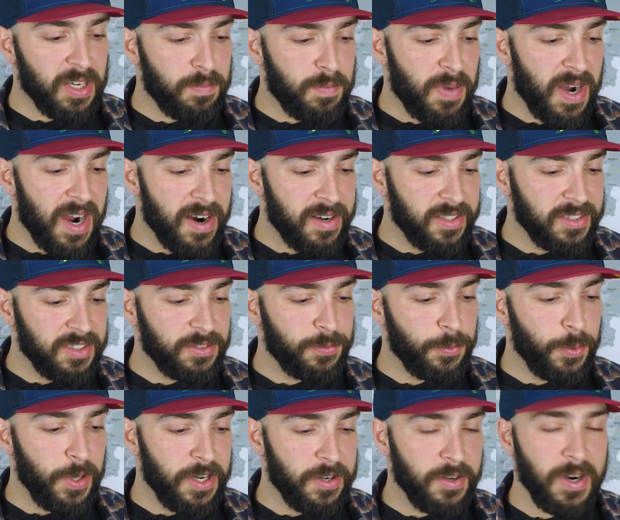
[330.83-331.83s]
parts
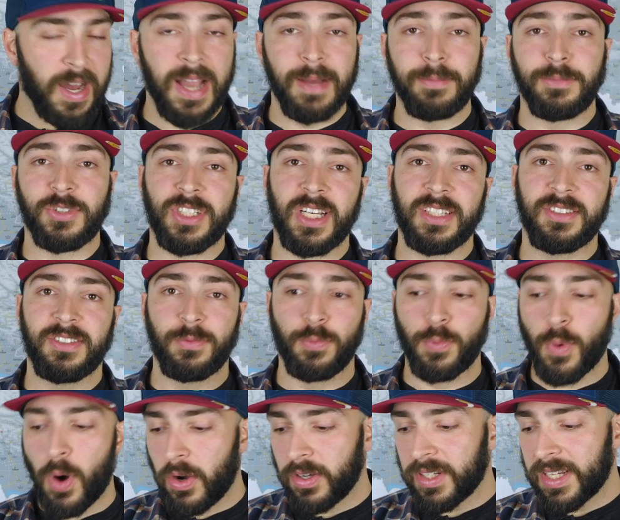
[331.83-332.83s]
where I'm just
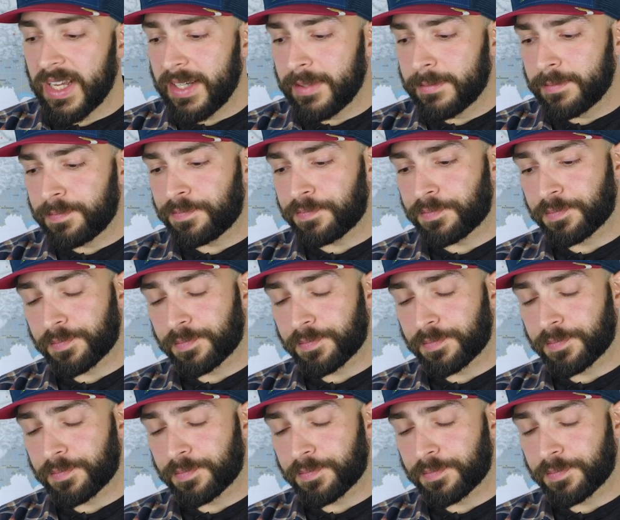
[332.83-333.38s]
walking.